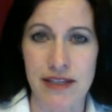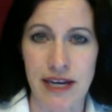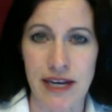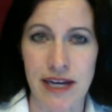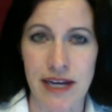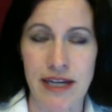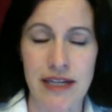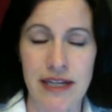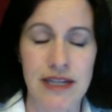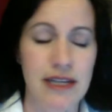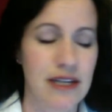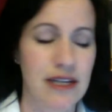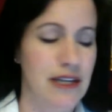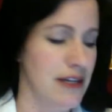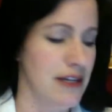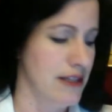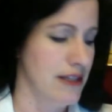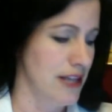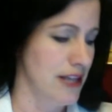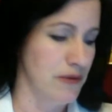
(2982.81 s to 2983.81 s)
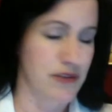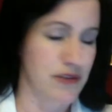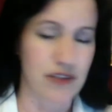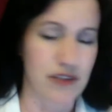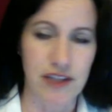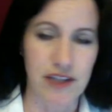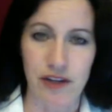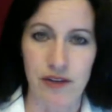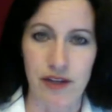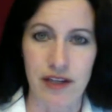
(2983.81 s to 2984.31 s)
died, that was
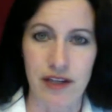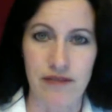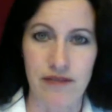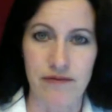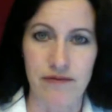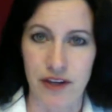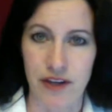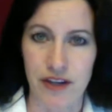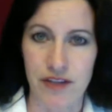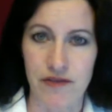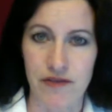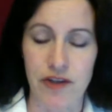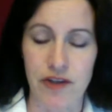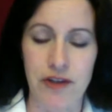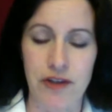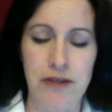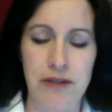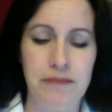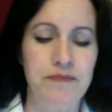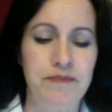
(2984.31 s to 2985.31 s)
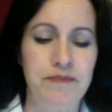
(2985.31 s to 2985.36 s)
clearly very difficult.